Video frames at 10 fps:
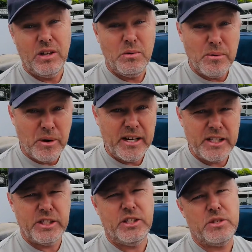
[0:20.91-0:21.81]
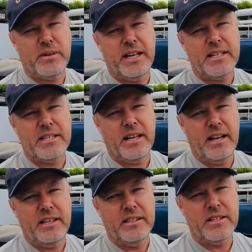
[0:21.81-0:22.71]
Well, mine actually just ran out
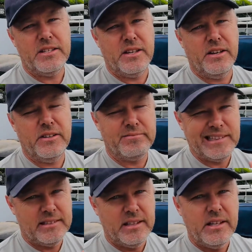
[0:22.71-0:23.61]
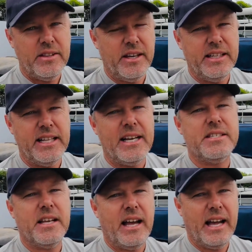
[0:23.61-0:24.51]
today, so they only last
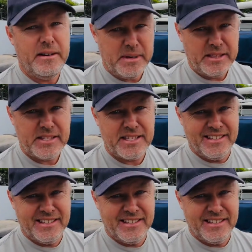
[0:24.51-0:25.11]
8 months.